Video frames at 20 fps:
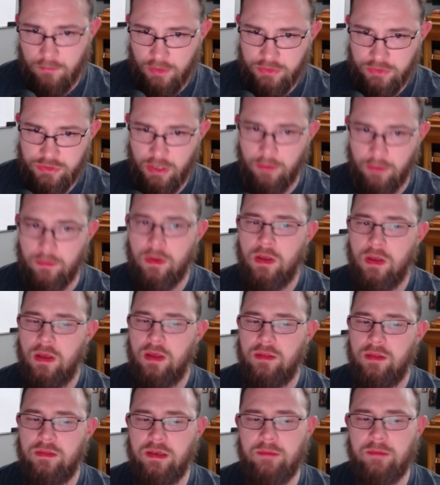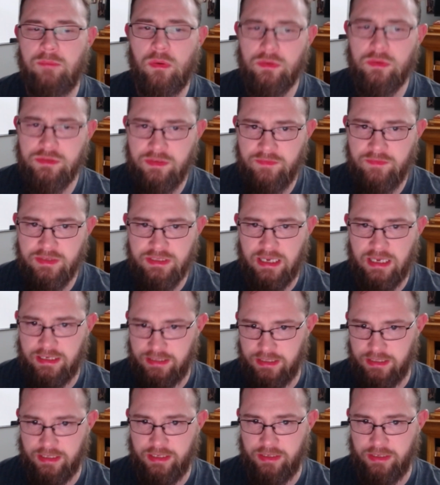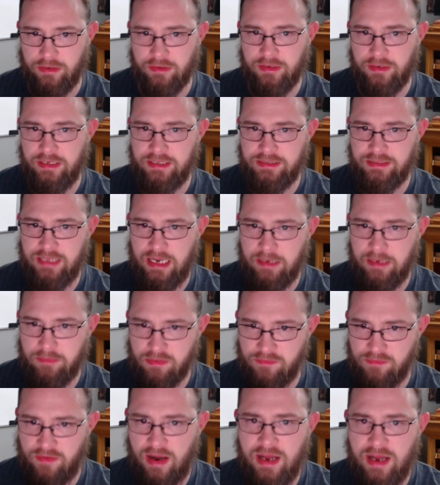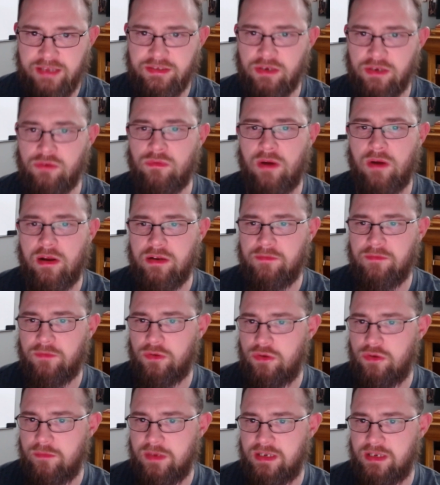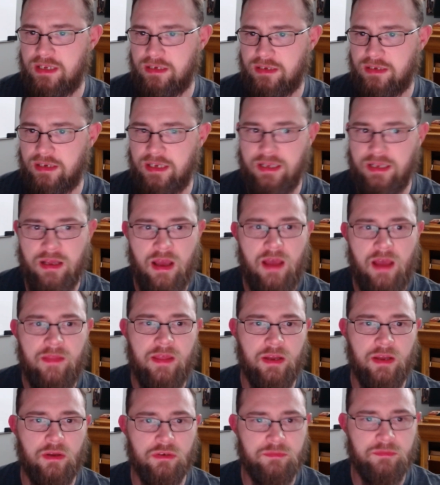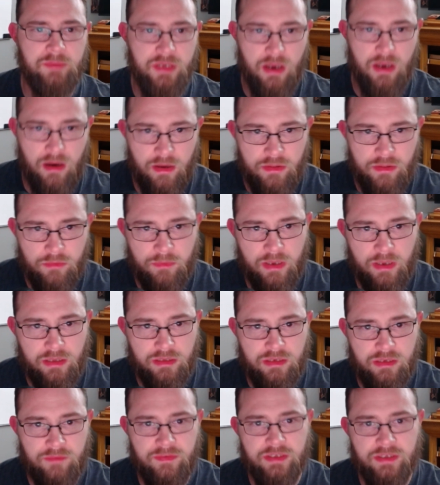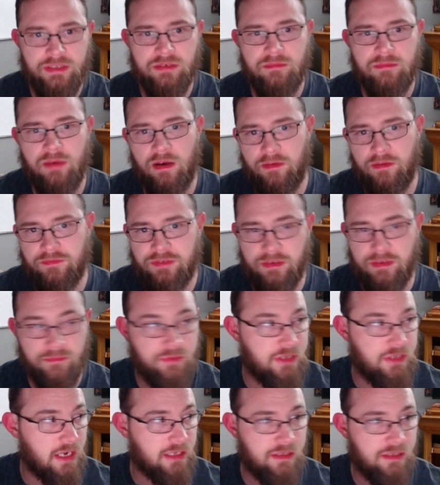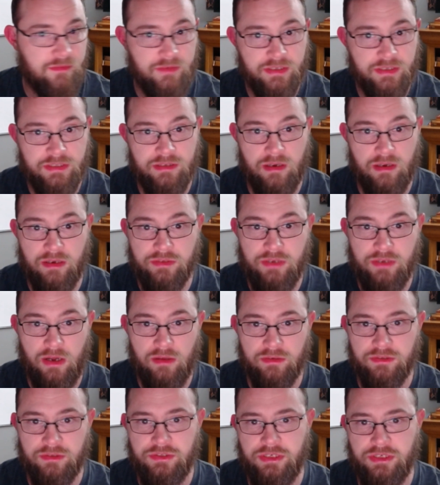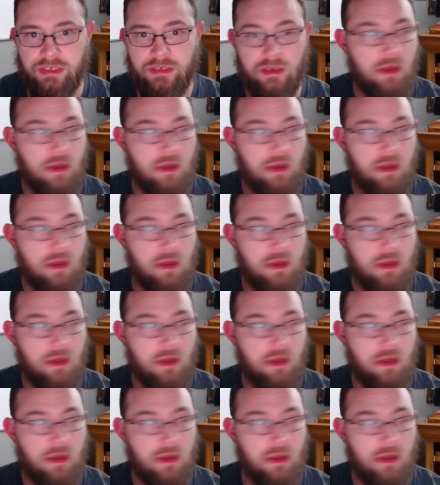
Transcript: So the importance of this idea here is that it provides a grounding for human dignity that goes beyond the relativism of subjectivist ontology.